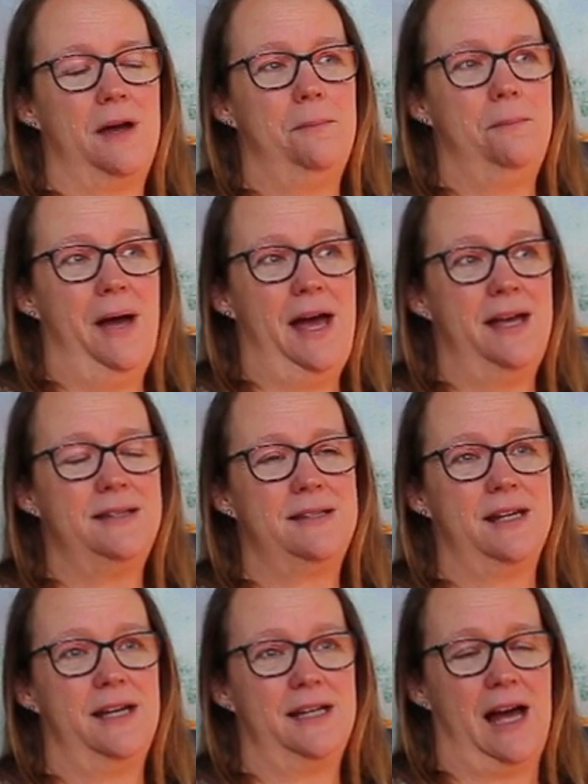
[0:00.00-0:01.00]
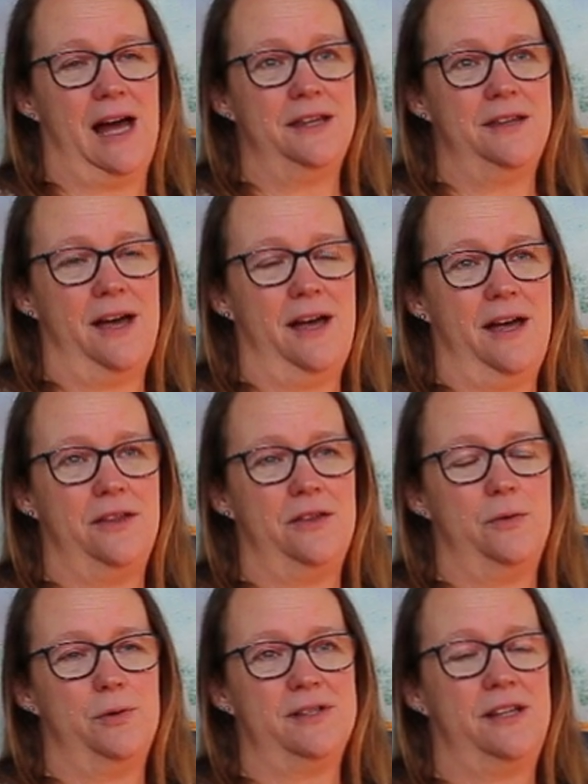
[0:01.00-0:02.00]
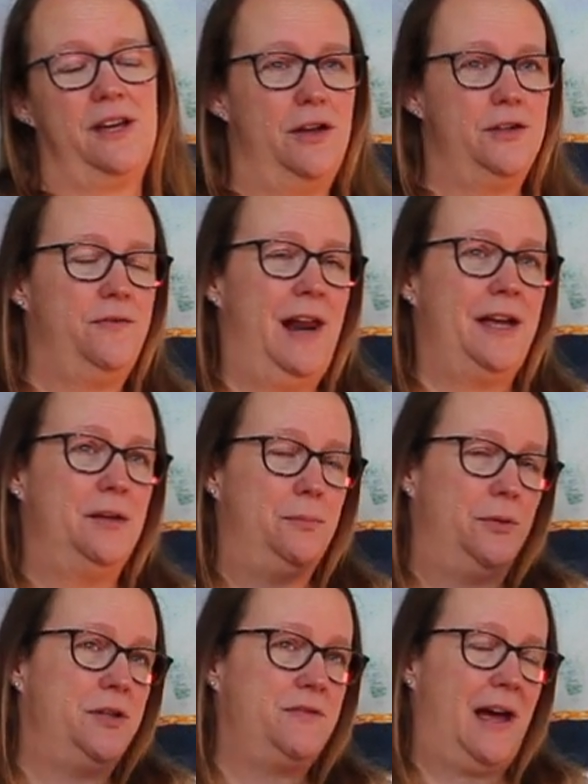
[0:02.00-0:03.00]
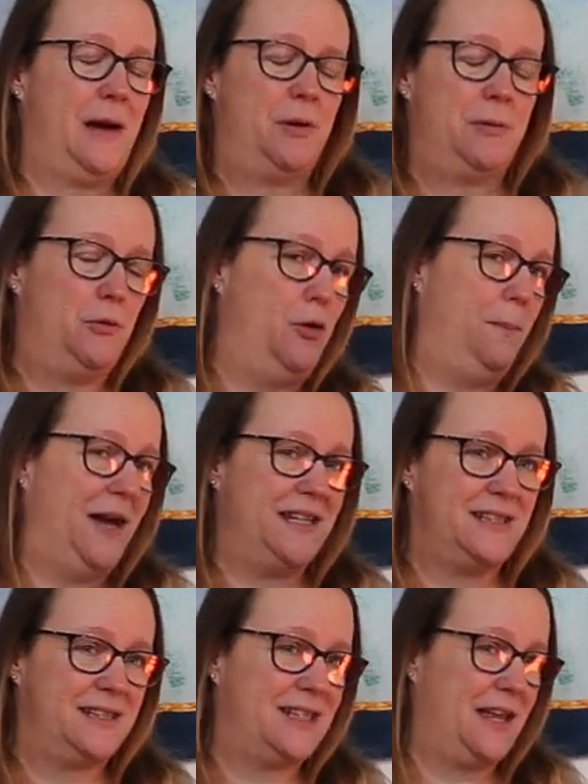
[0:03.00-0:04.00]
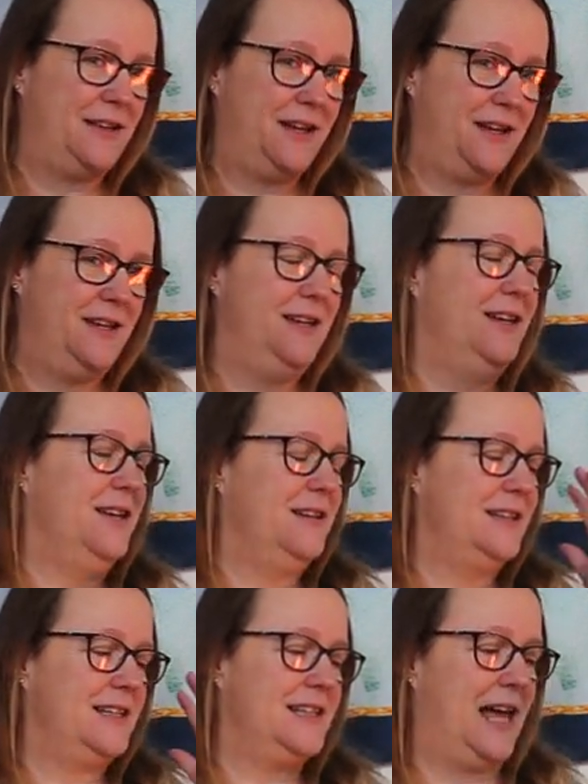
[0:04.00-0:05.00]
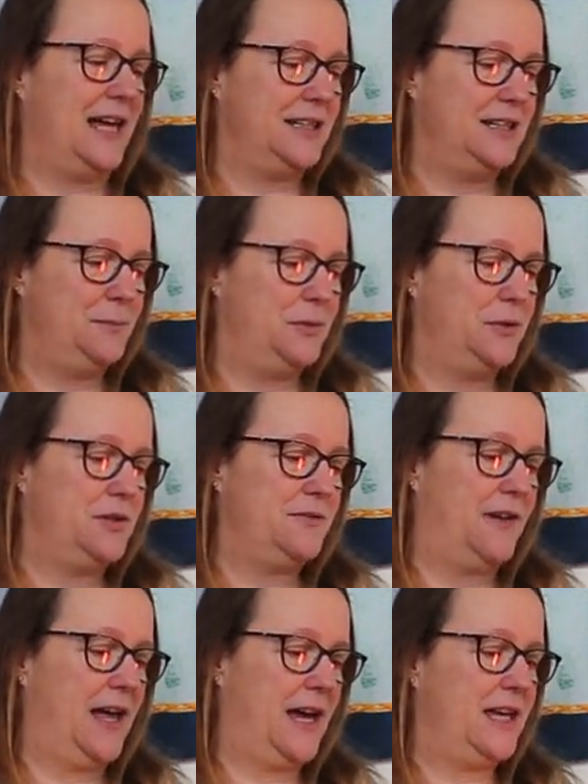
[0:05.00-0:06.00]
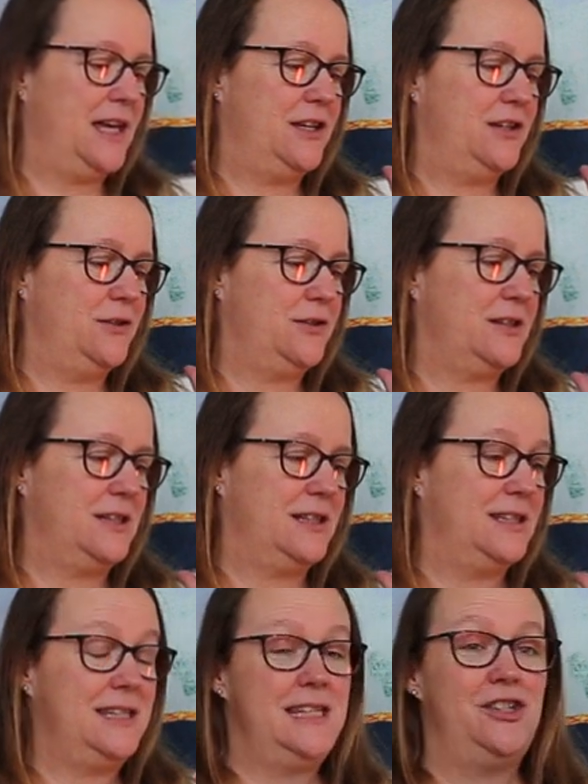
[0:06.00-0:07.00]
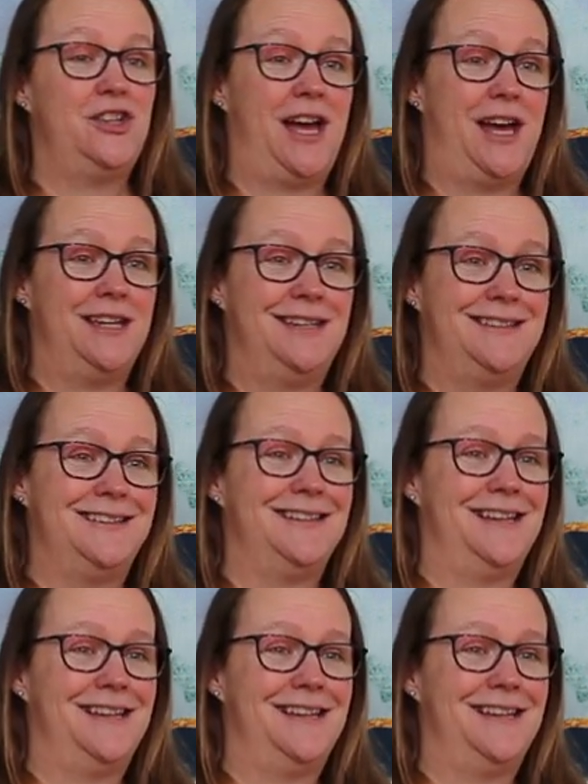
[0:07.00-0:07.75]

met a guy there. There was a girls' flat and a boys' flat where we were all mates together. This lad in the boys' flat, he used to DJ